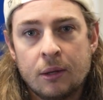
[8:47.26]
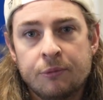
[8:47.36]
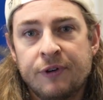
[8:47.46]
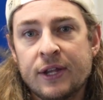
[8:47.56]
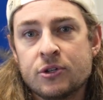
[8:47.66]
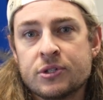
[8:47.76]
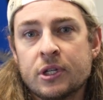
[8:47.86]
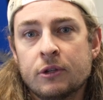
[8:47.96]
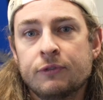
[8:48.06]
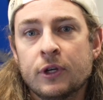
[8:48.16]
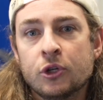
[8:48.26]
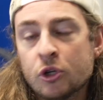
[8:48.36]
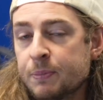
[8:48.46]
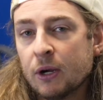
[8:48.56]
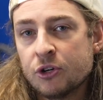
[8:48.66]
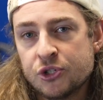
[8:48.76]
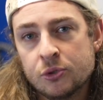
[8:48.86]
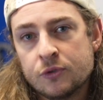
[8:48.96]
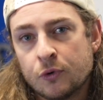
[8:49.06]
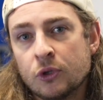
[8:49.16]
find yourself a good pair of
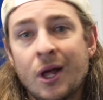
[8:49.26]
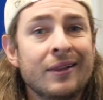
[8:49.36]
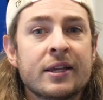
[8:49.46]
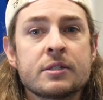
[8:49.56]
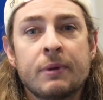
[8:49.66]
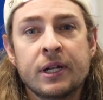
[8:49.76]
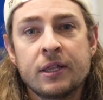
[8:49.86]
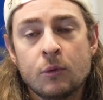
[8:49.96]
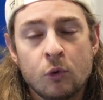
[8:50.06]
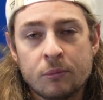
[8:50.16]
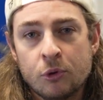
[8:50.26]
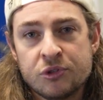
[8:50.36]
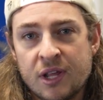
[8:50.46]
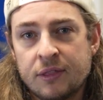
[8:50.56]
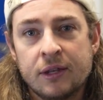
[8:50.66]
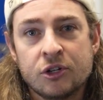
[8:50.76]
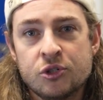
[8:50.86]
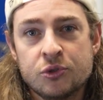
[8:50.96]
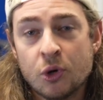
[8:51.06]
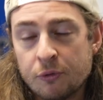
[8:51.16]
shoes for a lot less money than what most athletic
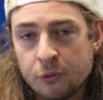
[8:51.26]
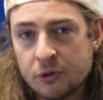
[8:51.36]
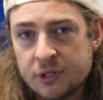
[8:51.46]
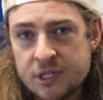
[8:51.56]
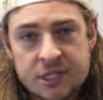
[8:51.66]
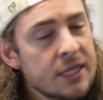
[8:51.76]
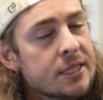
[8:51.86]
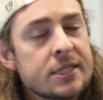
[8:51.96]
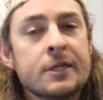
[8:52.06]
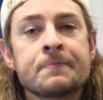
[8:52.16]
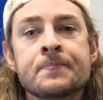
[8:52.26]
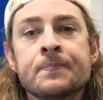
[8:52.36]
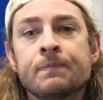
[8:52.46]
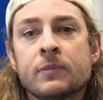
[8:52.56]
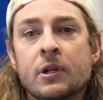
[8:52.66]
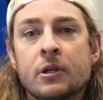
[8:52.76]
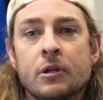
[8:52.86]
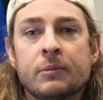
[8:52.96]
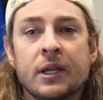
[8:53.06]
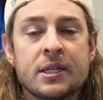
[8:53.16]
shoes go for these days.
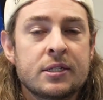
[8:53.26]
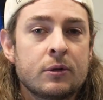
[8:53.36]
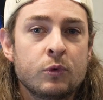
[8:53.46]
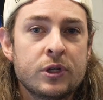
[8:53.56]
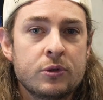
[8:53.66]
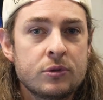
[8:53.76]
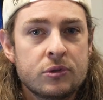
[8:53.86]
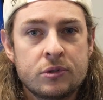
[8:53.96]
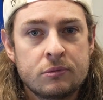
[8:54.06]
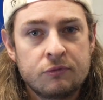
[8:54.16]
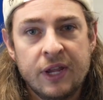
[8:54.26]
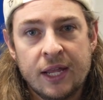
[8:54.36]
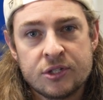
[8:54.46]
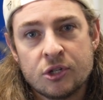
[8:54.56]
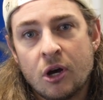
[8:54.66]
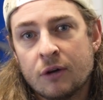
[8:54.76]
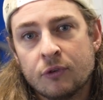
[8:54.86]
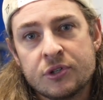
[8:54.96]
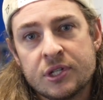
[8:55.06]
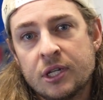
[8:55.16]
Like I said, we use Vans and
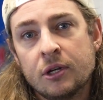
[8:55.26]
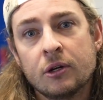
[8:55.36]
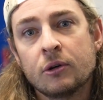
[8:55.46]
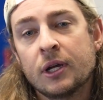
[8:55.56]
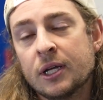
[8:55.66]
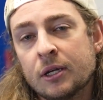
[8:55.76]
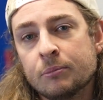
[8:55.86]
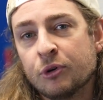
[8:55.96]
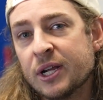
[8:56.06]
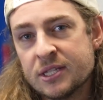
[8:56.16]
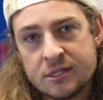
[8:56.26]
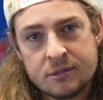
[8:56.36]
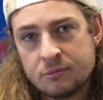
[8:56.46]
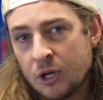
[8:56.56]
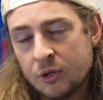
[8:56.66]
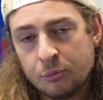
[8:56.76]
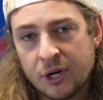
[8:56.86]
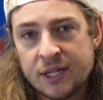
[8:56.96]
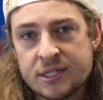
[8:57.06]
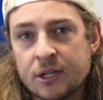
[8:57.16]
Converse in here. Other
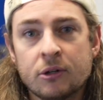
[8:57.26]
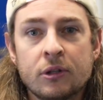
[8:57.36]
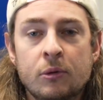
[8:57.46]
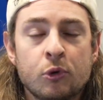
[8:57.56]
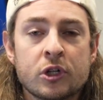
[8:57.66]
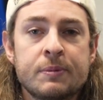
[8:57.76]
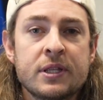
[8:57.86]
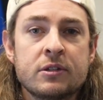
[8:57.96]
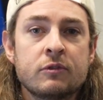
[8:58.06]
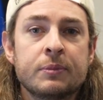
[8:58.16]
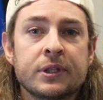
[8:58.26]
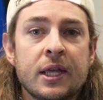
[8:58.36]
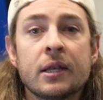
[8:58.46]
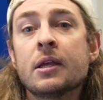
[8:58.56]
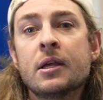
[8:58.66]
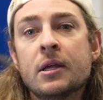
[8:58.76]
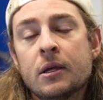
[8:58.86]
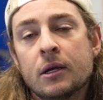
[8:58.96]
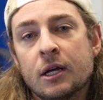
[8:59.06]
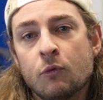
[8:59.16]
brands that are a little more expensive, but that
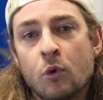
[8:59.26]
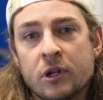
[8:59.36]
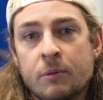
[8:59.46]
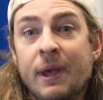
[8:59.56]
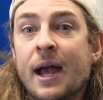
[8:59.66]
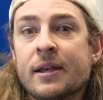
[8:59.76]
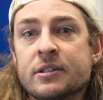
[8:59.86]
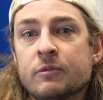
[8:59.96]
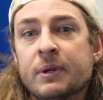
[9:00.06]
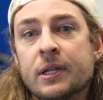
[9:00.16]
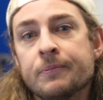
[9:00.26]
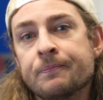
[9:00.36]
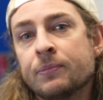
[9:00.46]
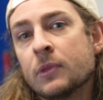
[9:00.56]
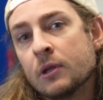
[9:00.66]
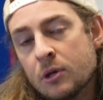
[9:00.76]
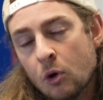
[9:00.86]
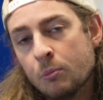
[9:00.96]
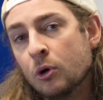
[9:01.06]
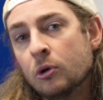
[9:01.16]
I've worn in the past have been
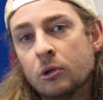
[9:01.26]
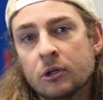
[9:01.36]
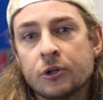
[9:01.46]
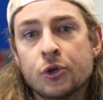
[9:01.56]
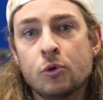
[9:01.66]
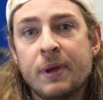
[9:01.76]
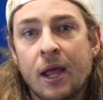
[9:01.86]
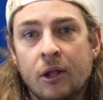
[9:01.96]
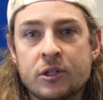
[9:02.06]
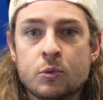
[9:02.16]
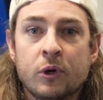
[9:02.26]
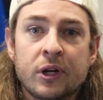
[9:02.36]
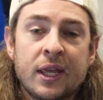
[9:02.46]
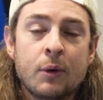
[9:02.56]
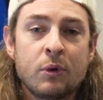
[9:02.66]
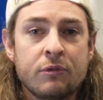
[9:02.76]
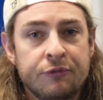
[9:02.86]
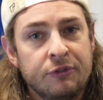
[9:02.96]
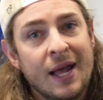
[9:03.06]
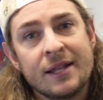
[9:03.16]
Noble or New Balance, where again, we have a
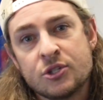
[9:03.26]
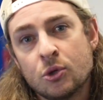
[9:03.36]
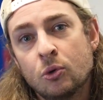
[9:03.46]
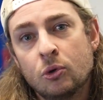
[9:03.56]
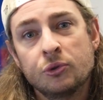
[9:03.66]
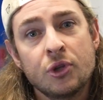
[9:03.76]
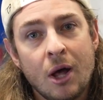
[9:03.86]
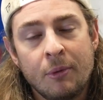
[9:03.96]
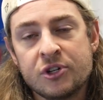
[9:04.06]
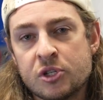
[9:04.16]
flat sole, not much